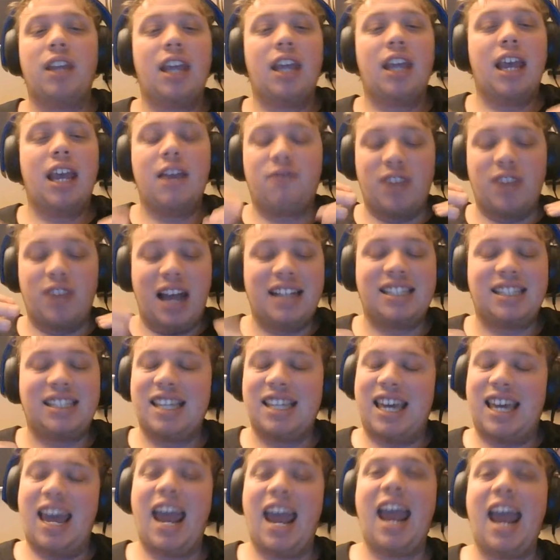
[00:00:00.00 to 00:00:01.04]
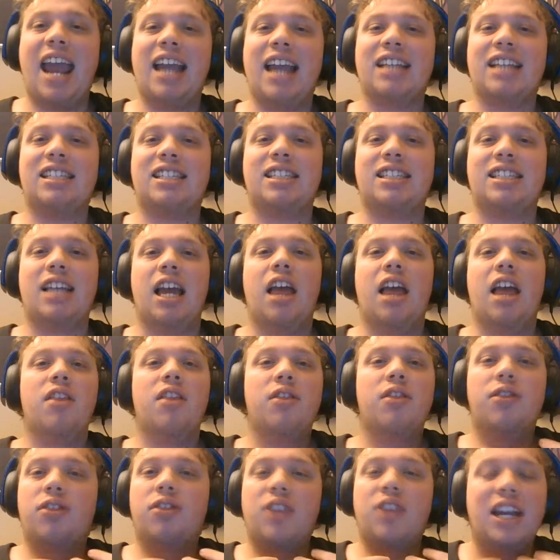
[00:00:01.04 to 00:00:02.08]
If that's the case,
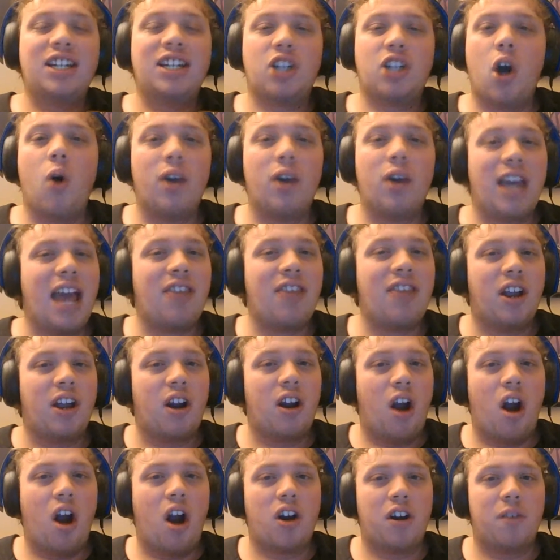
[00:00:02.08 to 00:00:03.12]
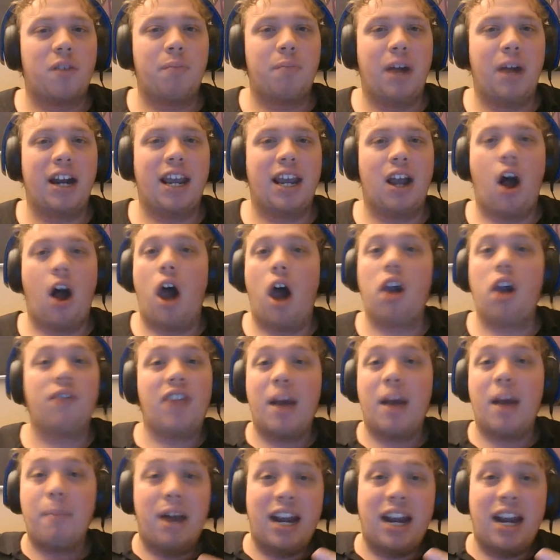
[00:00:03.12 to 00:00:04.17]
they don't get their hard-earned money. All of
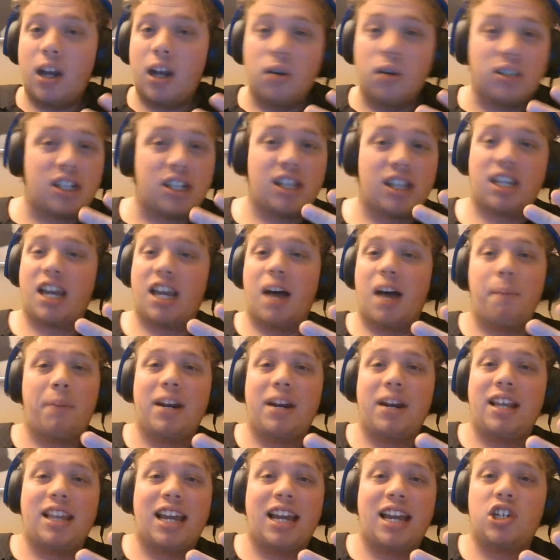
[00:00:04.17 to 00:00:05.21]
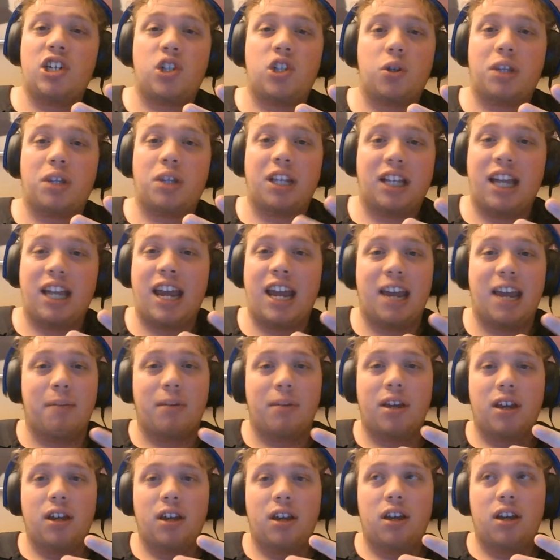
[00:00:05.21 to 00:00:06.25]
that money goes to the company that issued the claim.
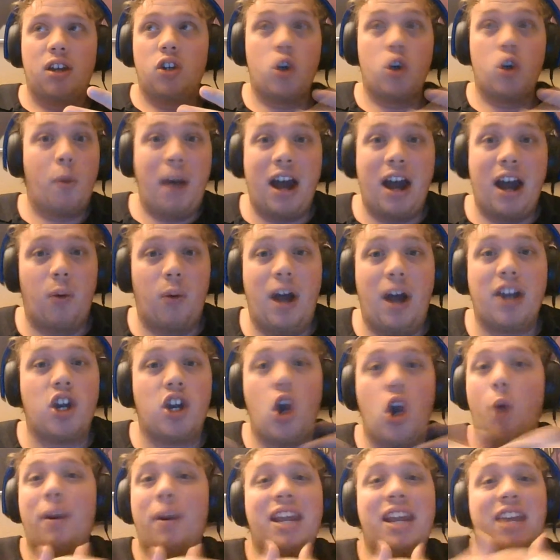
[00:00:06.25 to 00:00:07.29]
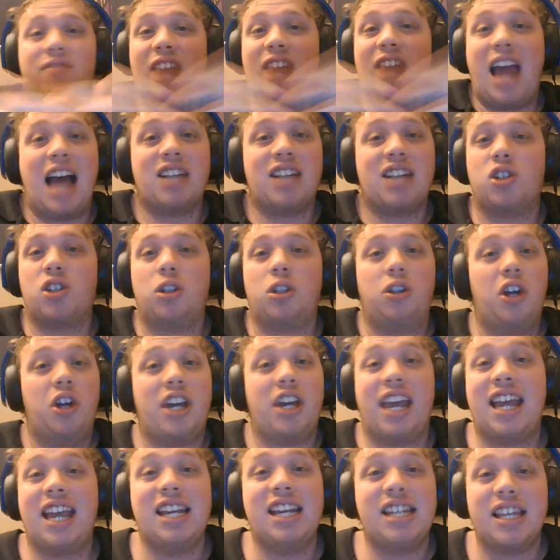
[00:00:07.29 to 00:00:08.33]
No matter what. Nobody even has to look
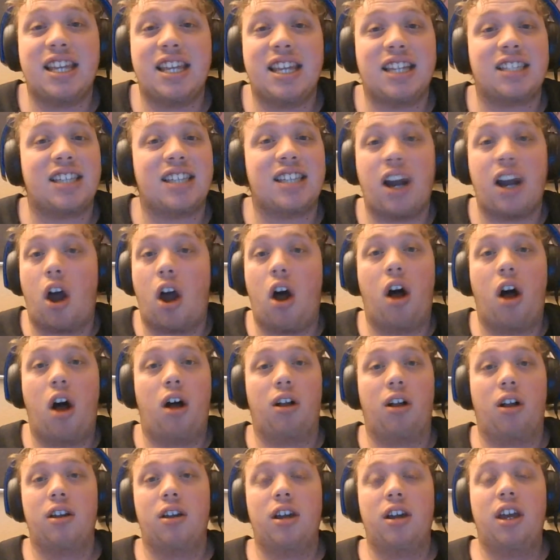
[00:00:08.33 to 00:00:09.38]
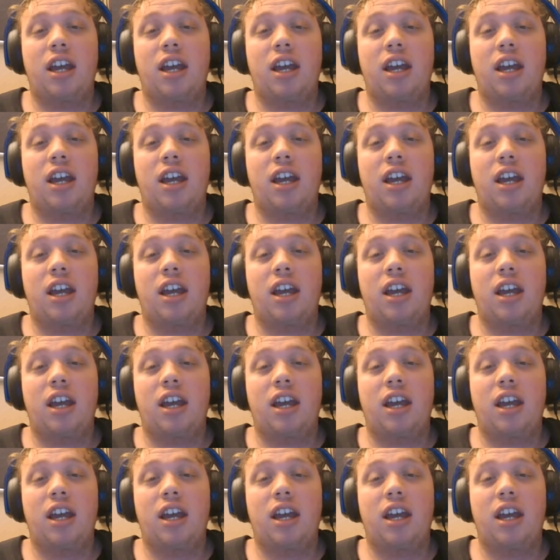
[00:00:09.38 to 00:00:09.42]
into this at all.